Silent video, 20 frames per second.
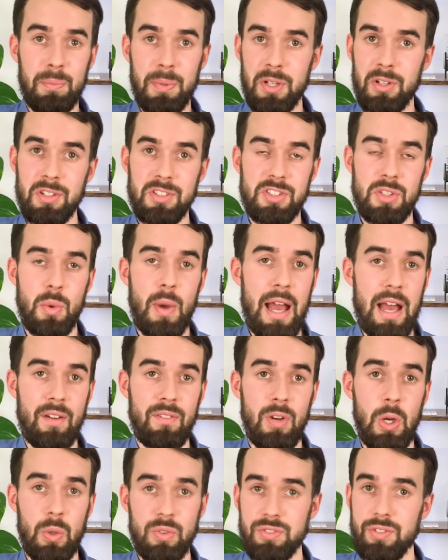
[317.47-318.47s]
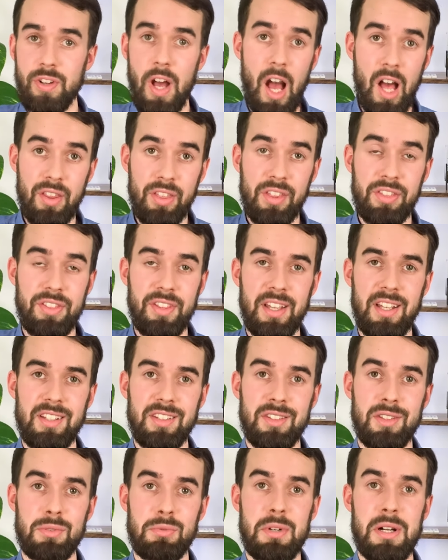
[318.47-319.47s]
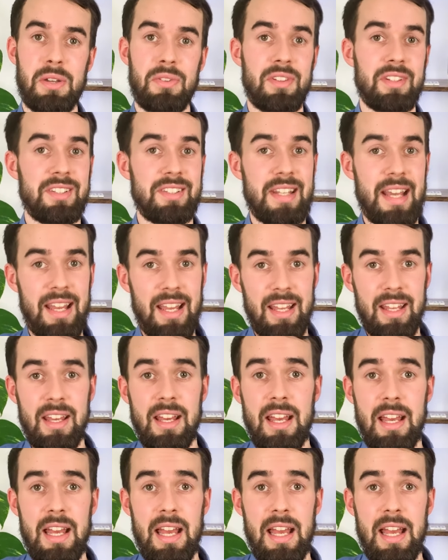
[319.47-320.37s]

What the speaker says: because you have lots of other things throughout the day.